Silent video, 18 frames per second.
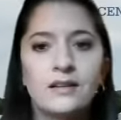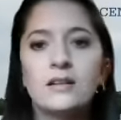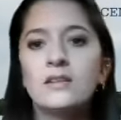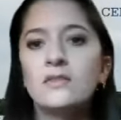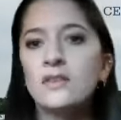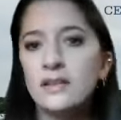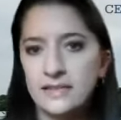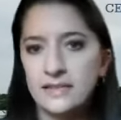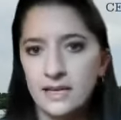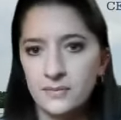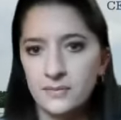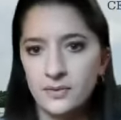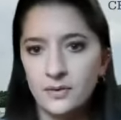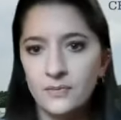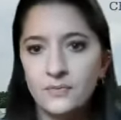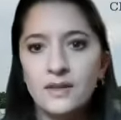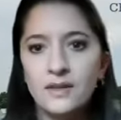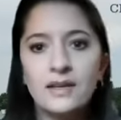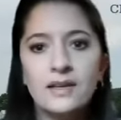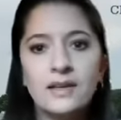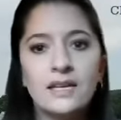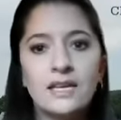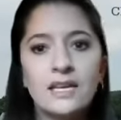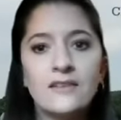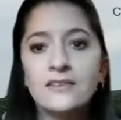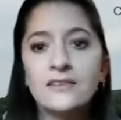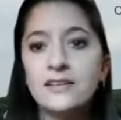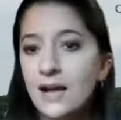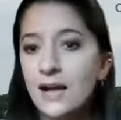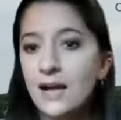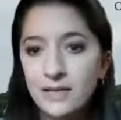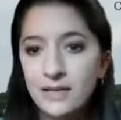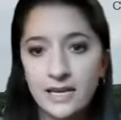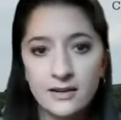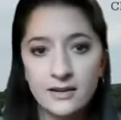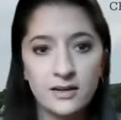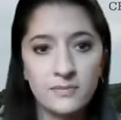For example, if an applicator